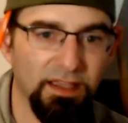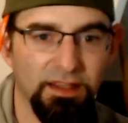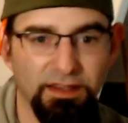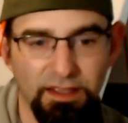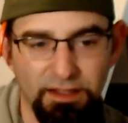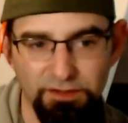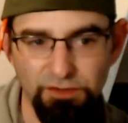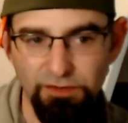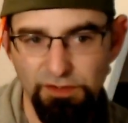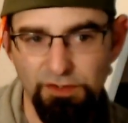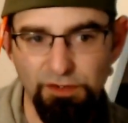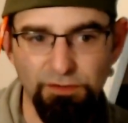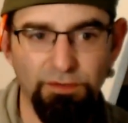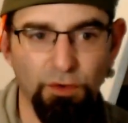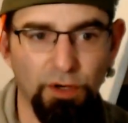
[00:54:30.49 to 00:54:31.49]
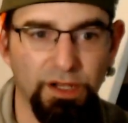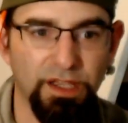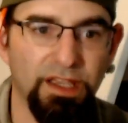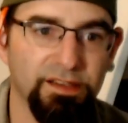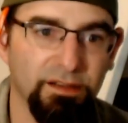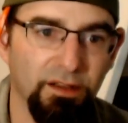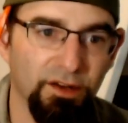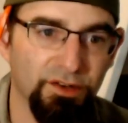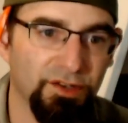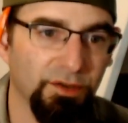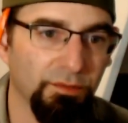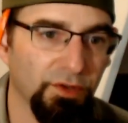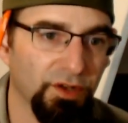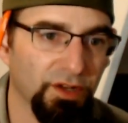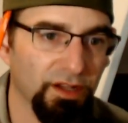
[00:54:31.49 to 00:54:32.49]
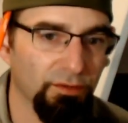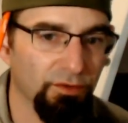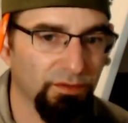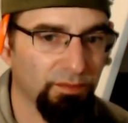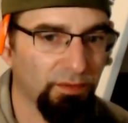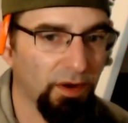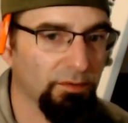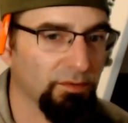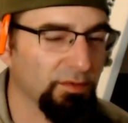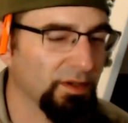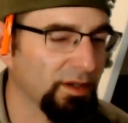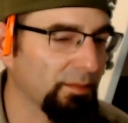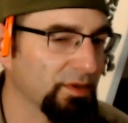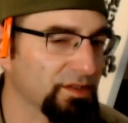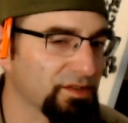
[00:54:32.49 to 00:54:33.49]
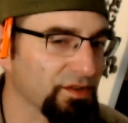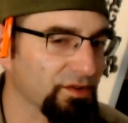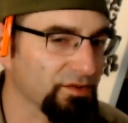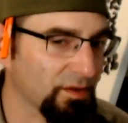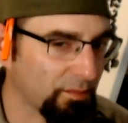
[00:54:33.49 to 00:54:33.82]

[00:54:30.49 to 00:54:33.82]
and then do the 240 as a large community with probably Apistos.